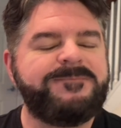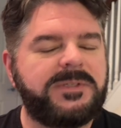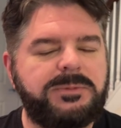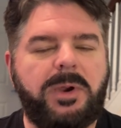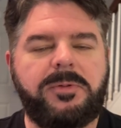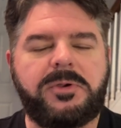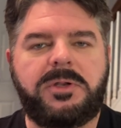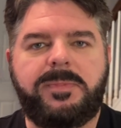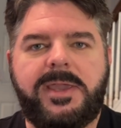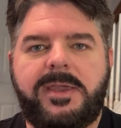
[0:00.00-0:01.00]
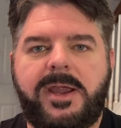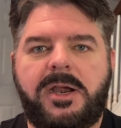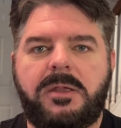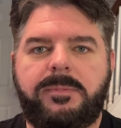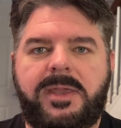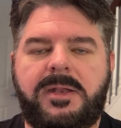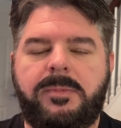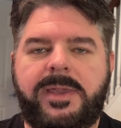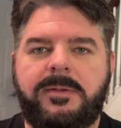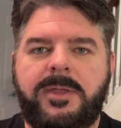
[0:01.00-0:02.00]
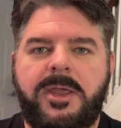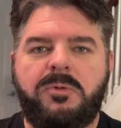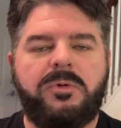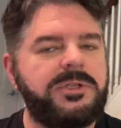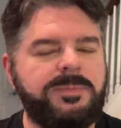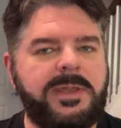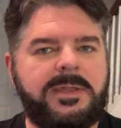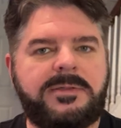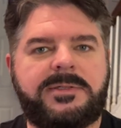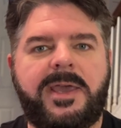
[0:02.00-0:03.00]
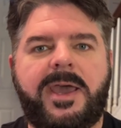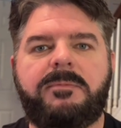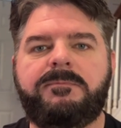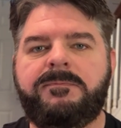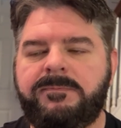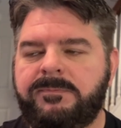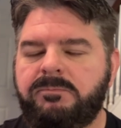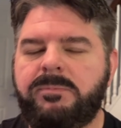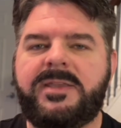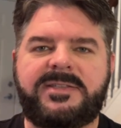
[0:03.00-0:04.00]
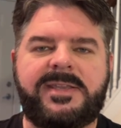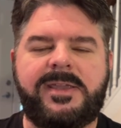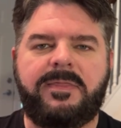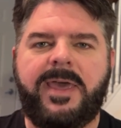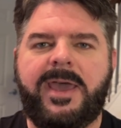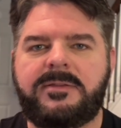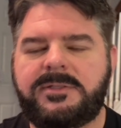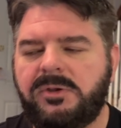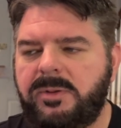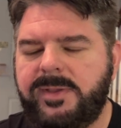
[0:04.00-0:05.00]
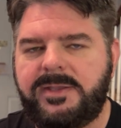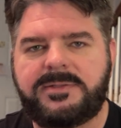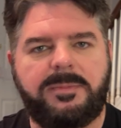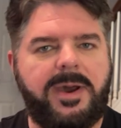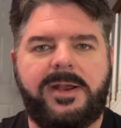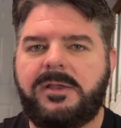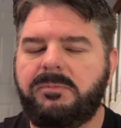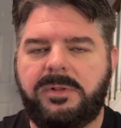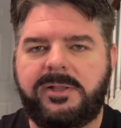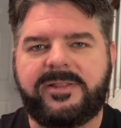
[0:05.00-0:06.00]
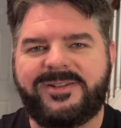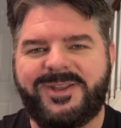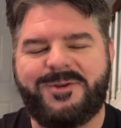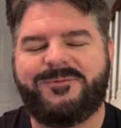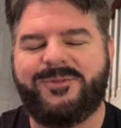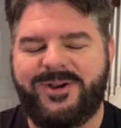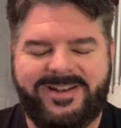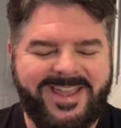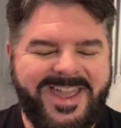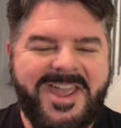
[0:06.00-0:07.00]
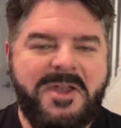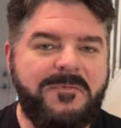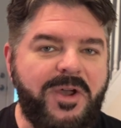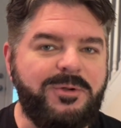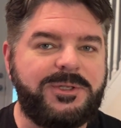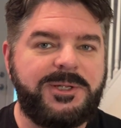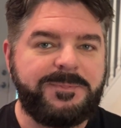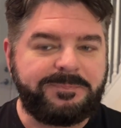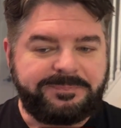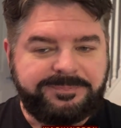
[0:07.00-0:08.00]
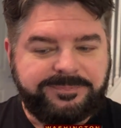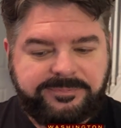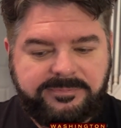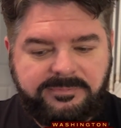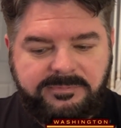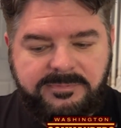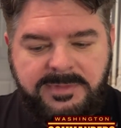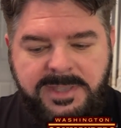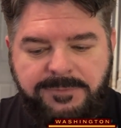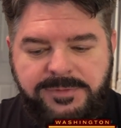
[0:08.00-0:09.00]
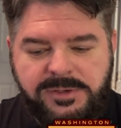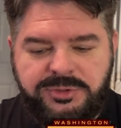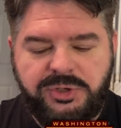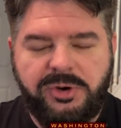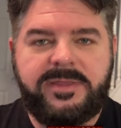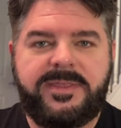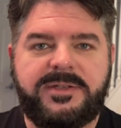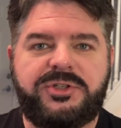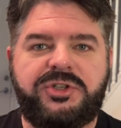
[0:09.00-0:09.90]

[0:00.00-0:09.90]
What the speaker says: It's probably going to be Eric Bieniemy, which means that me saying that it's going to be somebody completely different. Folks, if you enjoyed this